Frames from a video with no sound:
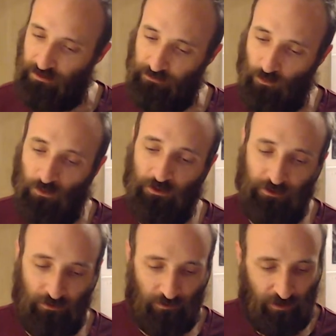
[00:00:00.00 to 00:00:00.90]

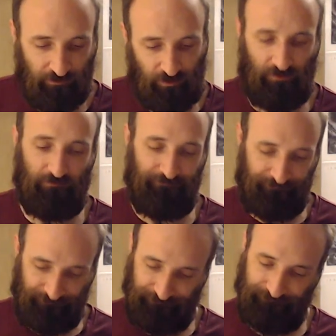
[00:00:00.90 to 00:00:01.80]
Warrior heavy.
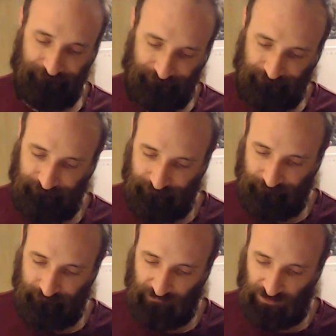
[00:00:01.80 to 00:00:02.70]

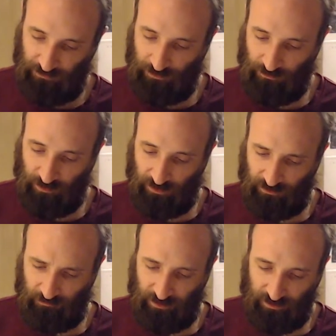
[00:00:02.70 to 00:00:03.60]
Destroy the
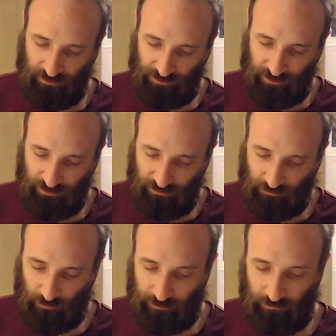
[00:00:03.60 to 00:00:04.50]
weakened pawn shield.
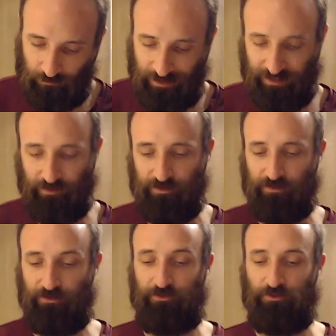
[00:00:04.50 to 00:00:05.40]
Wriggle pieces
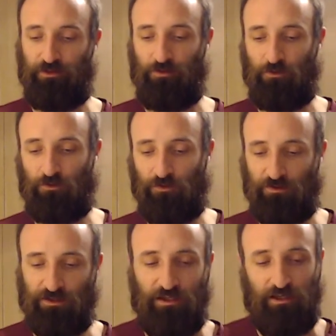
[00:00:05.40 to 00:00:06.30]
in through the
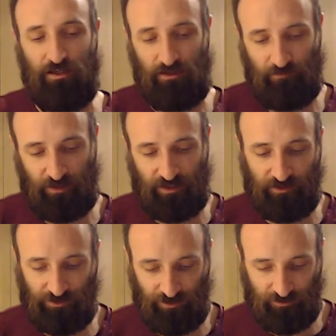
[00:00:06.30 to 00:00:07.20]
holes in the pawn
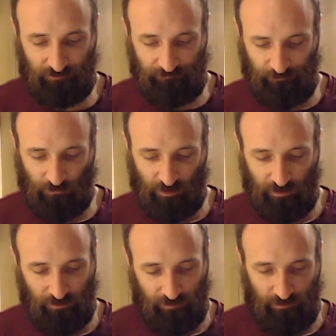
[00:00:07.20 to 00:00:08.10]
shield.
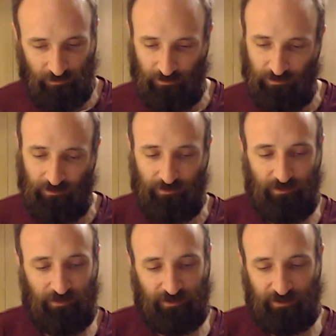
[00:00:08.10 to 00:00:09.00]
I
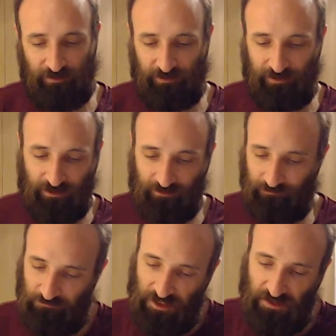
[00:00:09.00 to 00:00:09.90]
like that. You get
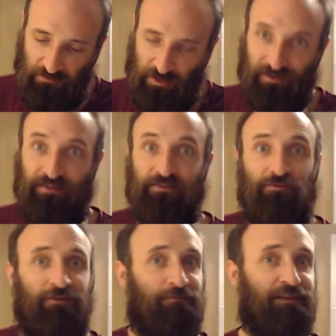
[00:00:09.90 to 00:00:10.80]
eight pawns,
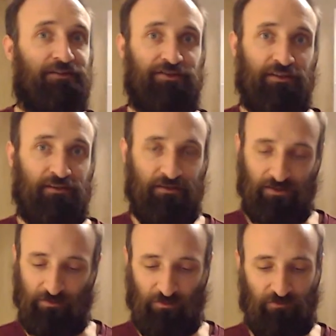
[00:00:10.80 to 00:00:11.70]
one big shield. You
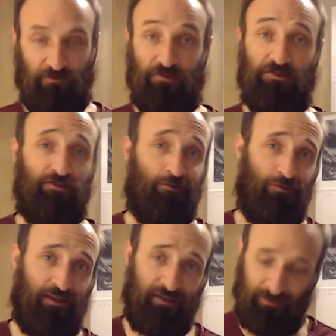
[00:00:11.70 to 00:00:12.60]
can move them a certain
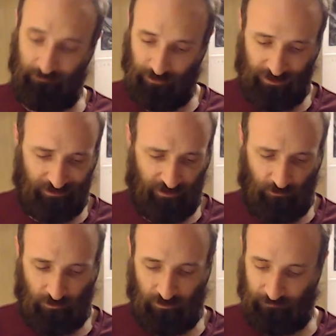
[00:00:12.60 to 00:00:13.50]
way and protect that
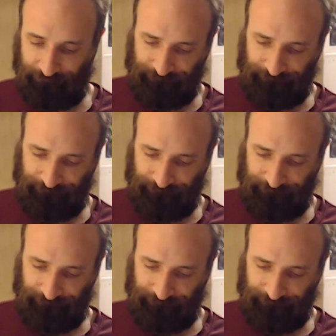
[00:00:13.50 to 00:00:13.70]
wall.